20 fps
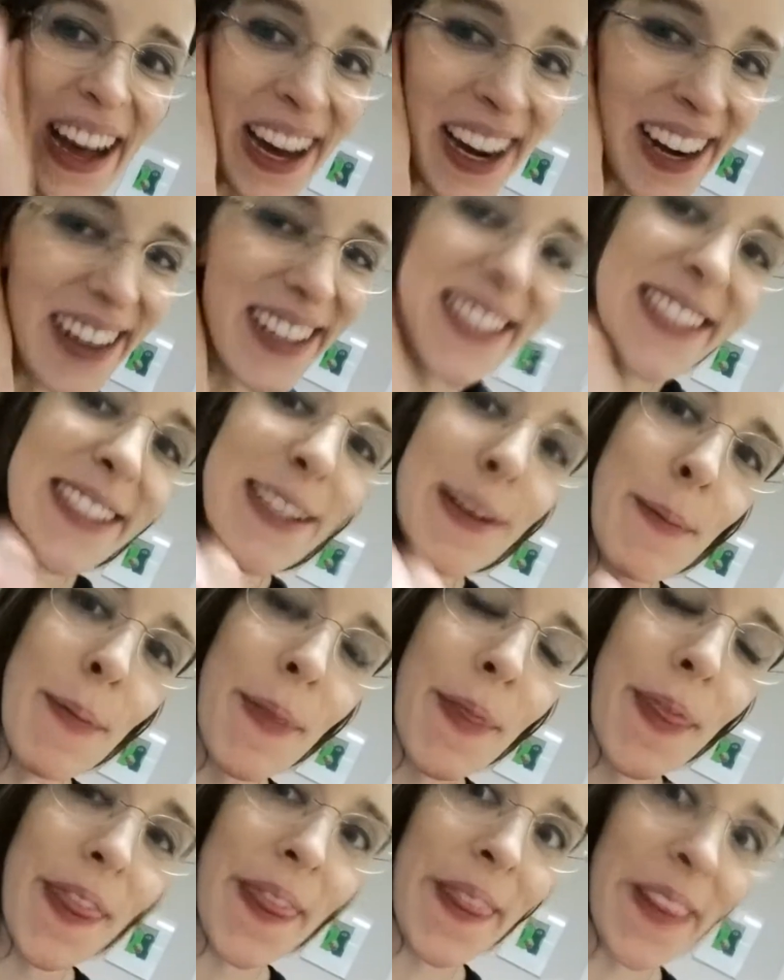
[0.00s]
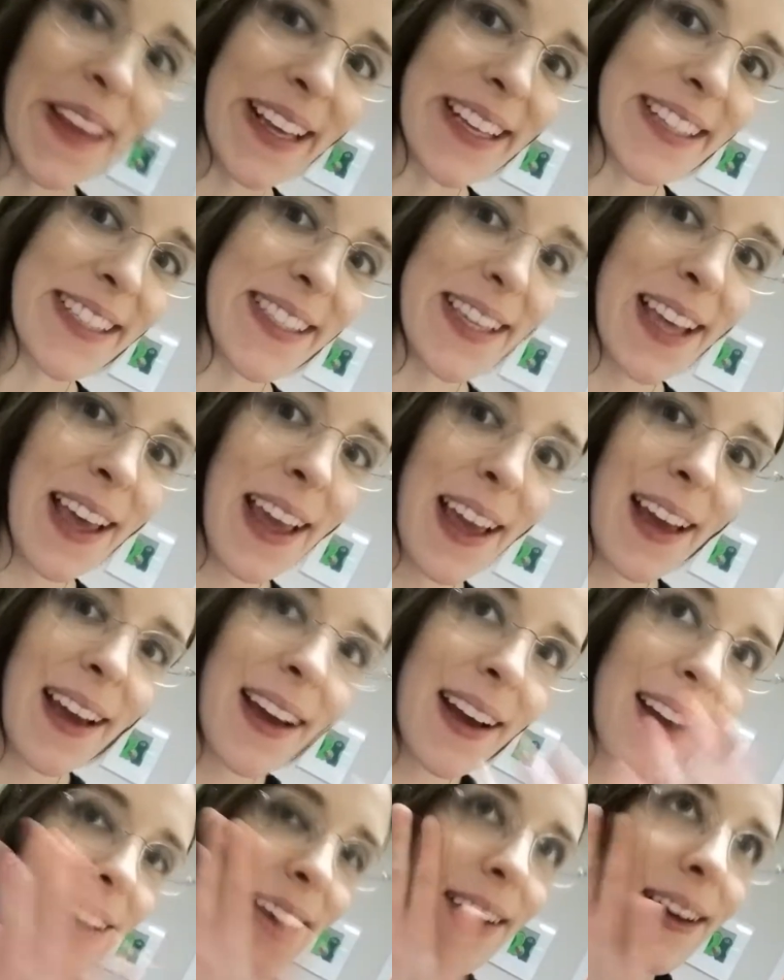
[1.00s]
are some things
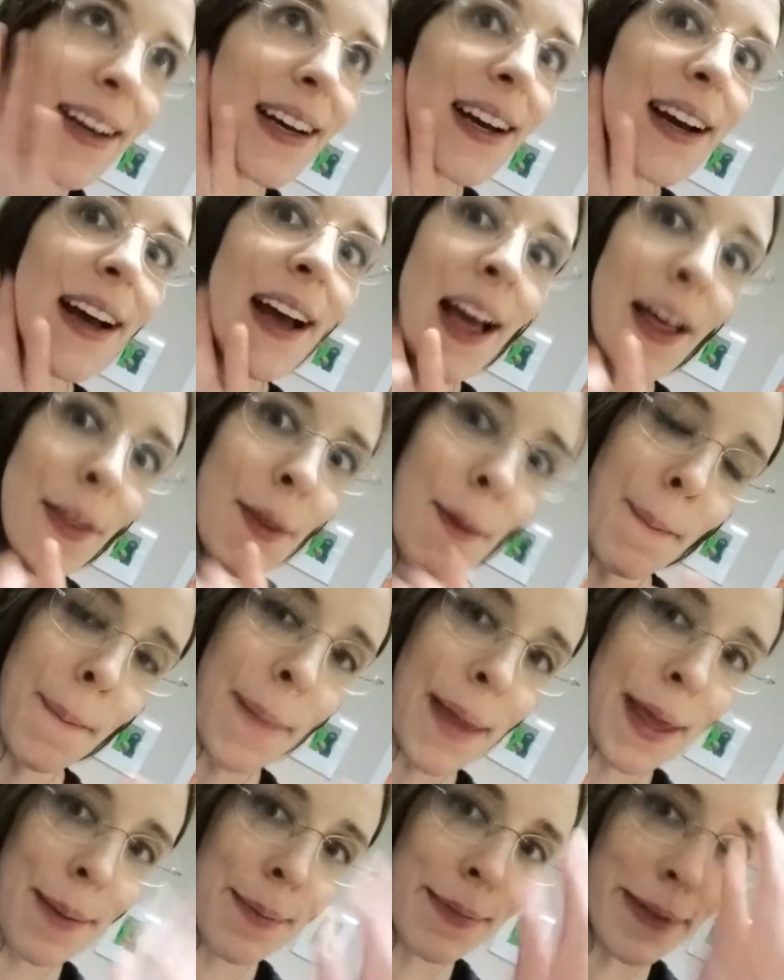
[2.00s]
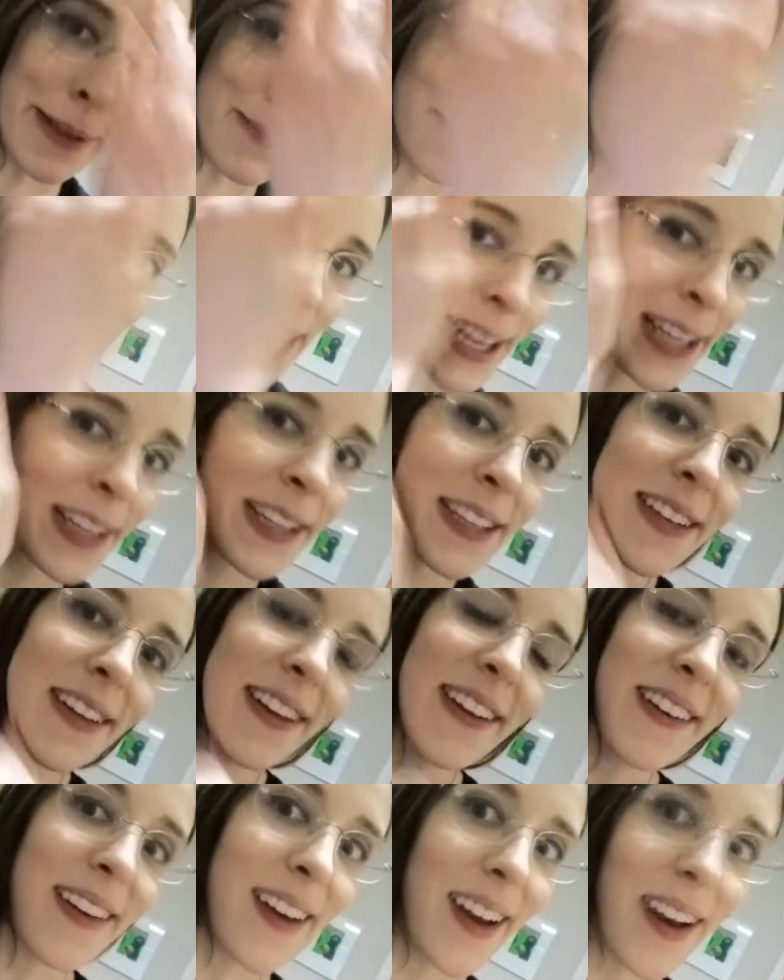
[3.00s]
other people might
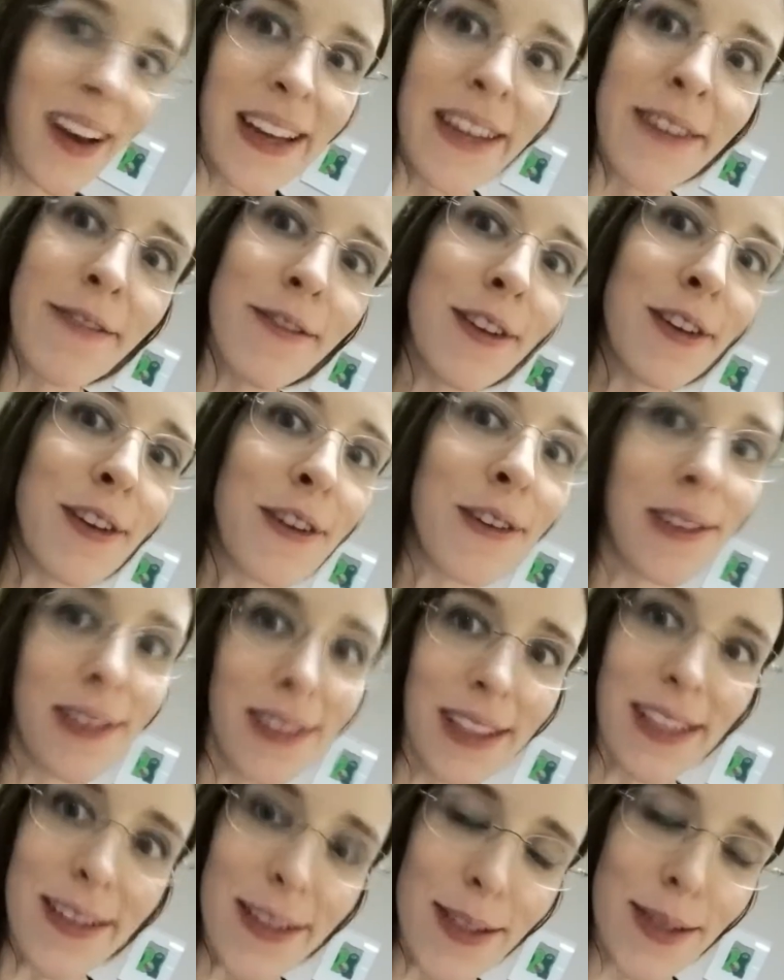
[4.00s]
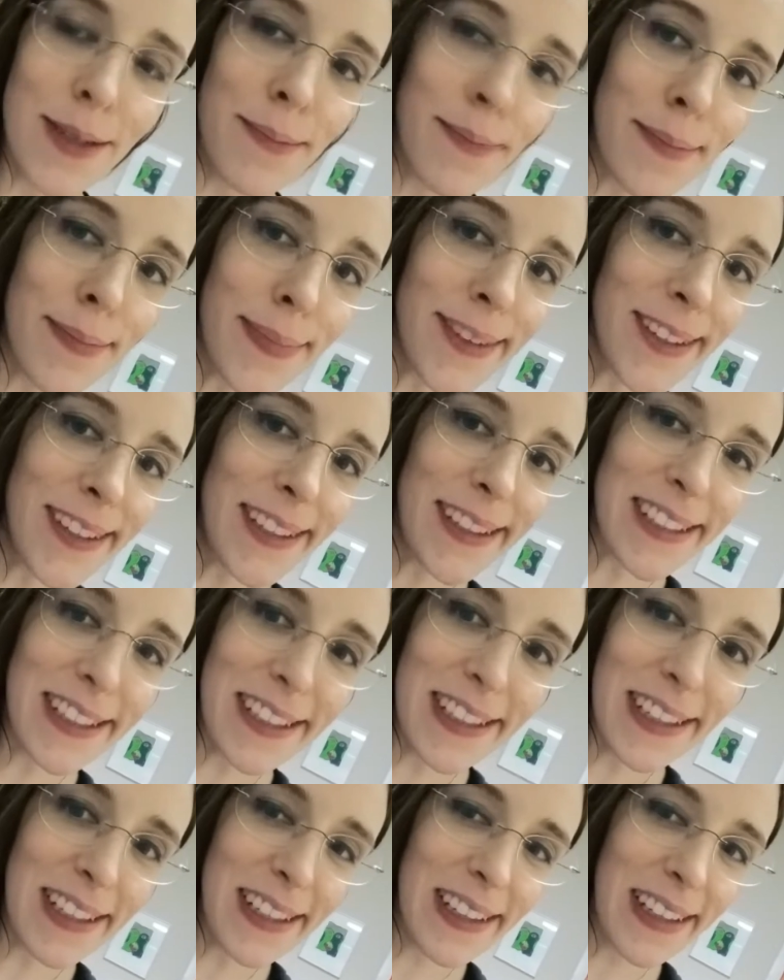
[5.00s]
not even notice, but
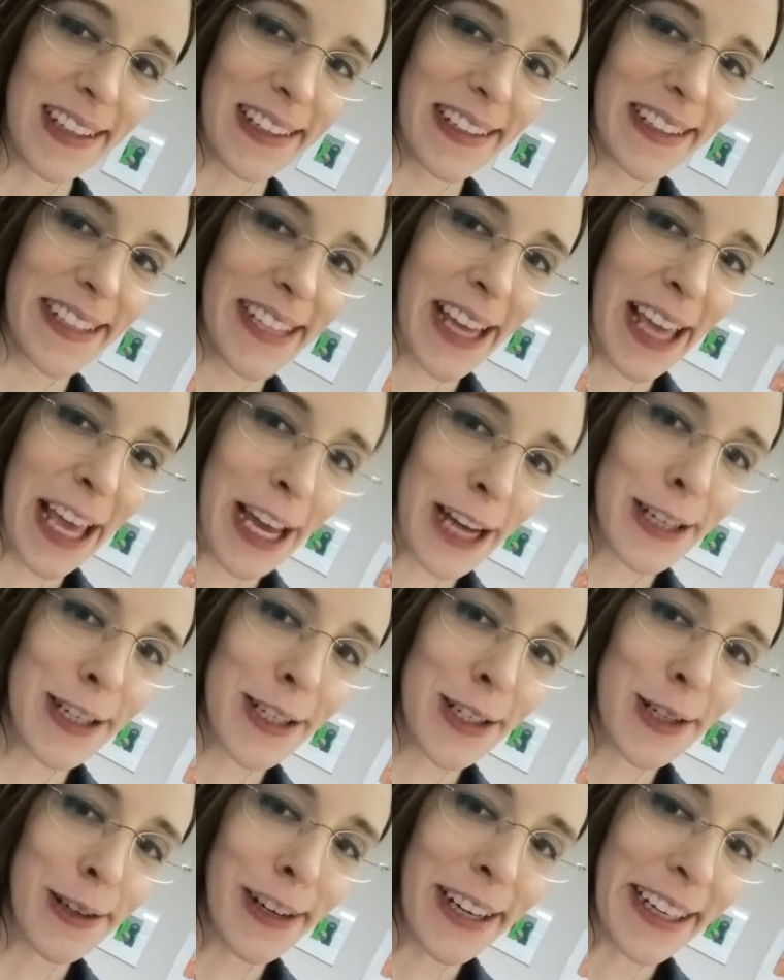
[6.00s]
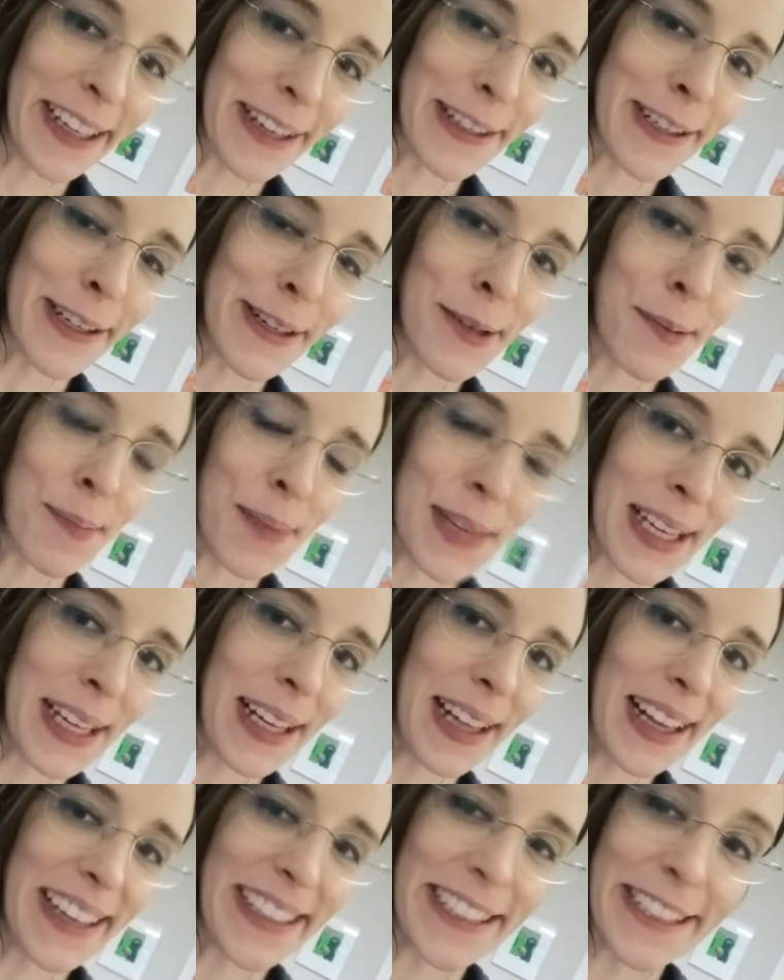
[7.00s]
they're triggering
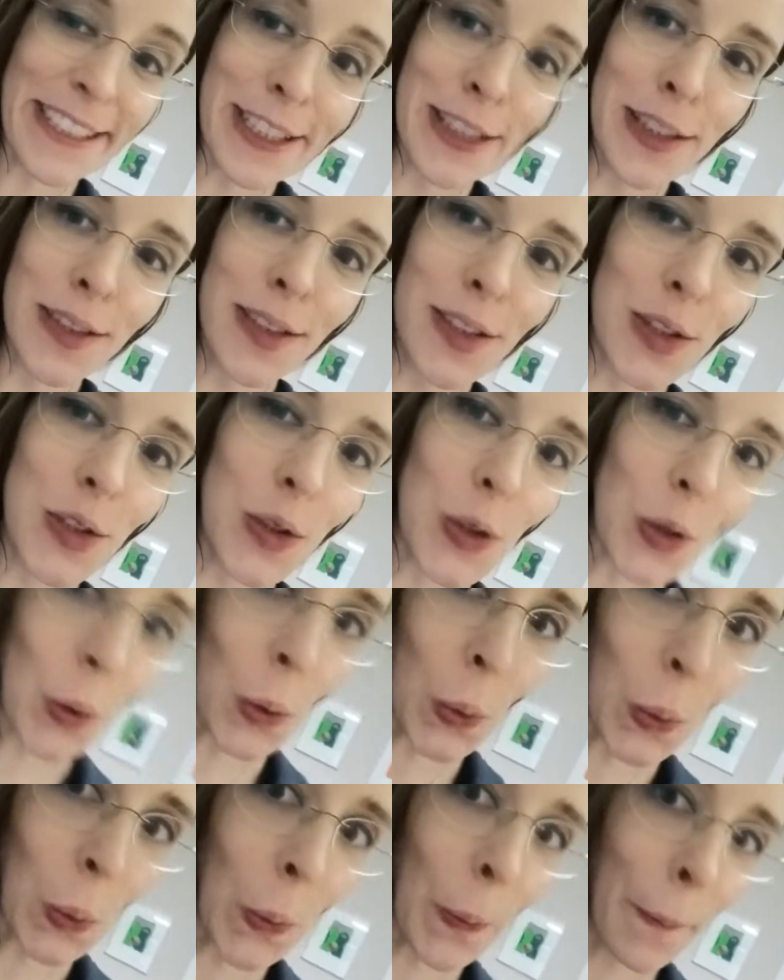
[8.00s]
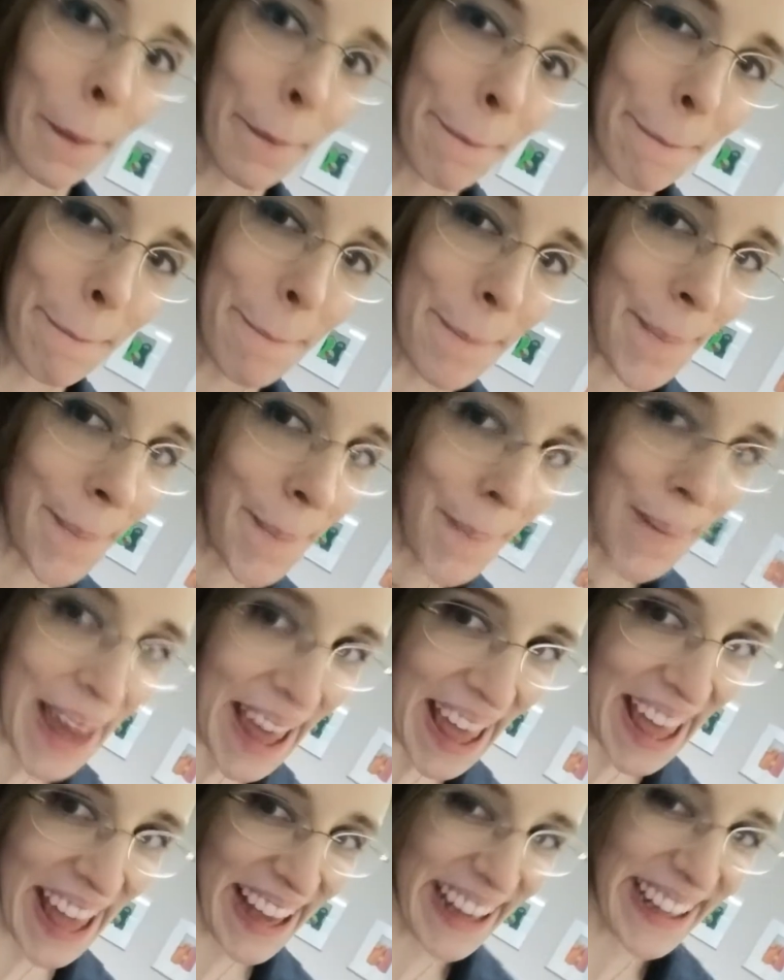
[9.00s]
me like so
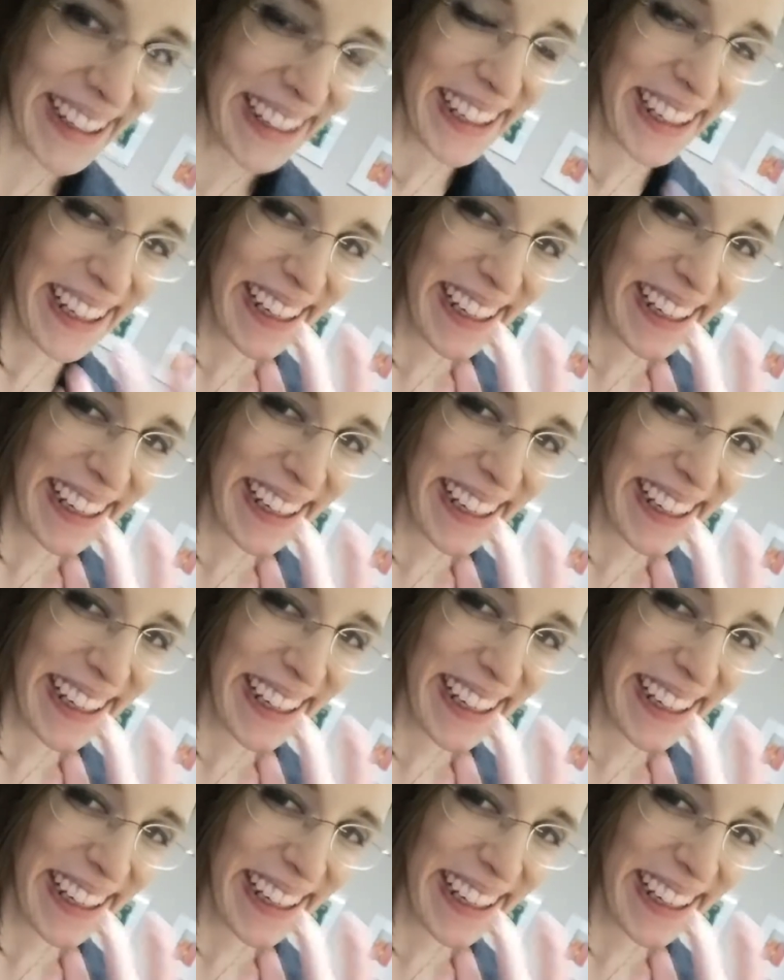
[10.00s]
bad.